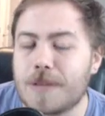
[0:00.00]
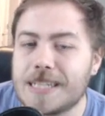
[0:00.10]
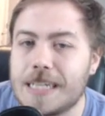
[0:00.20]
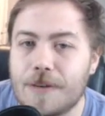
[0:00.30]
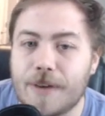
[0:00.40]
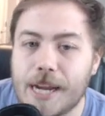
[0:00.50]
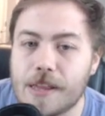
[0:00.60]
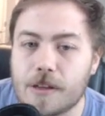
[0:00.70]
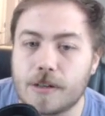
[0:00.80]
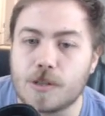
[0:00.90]
Blessing of
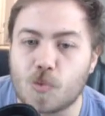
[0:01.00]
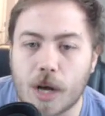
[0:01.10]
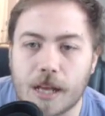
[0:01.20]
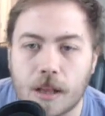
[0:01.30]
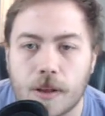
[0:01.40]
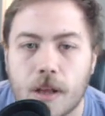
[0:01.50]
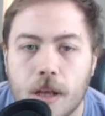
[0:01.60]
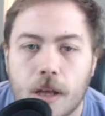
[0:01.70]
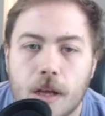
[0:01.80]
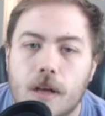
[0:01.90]
Aether as well.
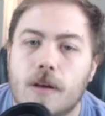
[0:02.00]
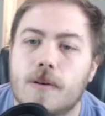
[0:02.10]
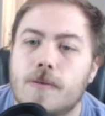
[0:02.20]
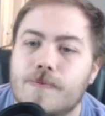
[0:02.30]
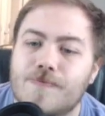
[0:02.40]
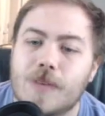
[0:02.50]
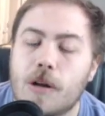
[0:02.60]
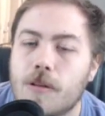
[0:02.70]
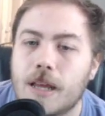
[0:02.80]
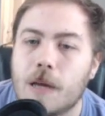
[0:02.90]
I
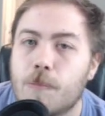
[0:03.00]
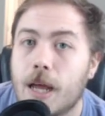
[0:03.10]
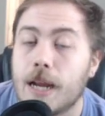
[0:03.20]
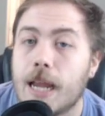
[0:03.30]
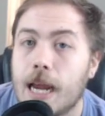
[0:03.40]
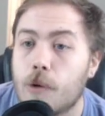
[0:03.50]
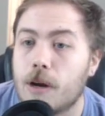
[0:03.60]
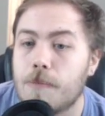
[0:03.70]
don't like blind Kanoing